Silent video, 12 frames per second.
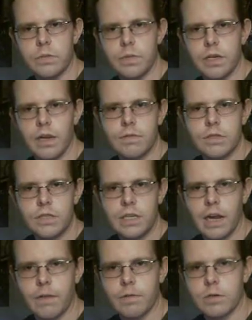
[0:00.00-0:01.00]
I mean, I've
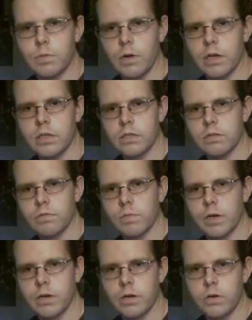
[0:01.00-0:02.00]
seen average prices of
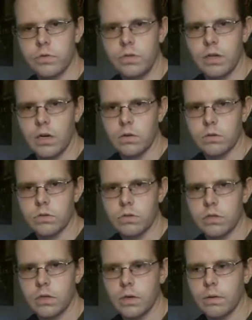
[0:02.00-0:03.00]
about $100 or
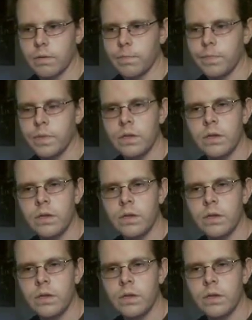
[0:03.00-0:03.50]
so, and